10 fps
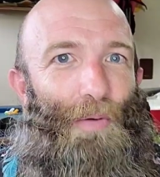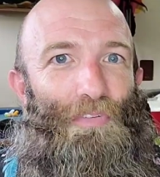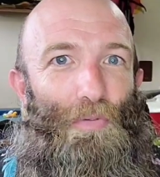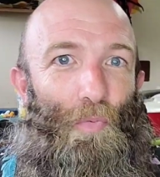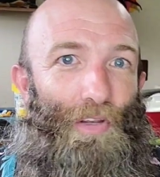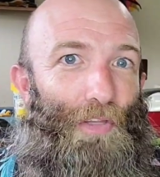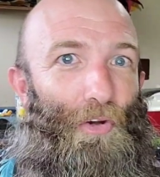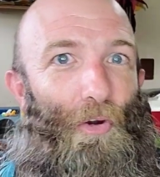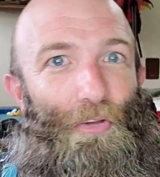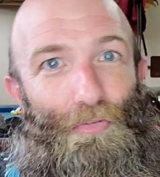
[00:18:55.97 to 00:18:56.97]
I was in one of the
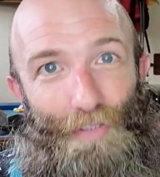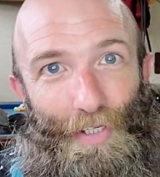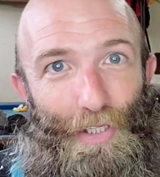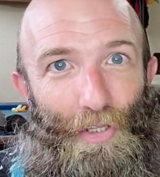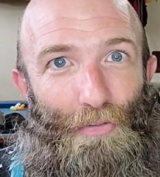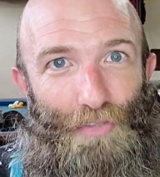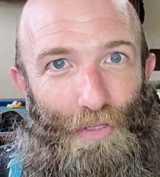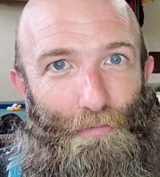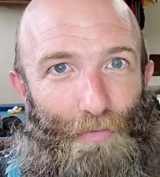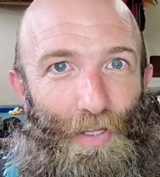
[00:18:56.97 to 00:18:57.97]
cars very close
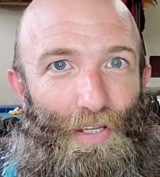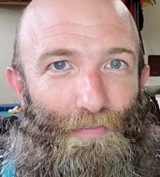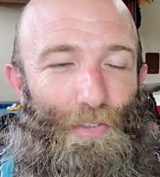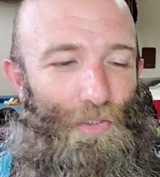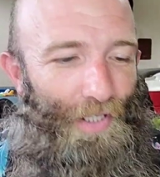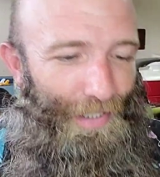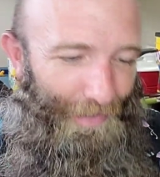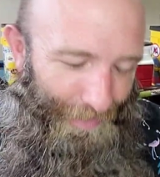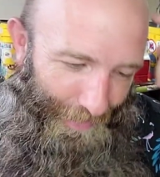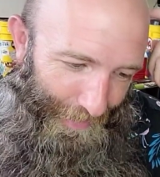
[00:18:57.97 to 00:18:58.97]
to the front of the train.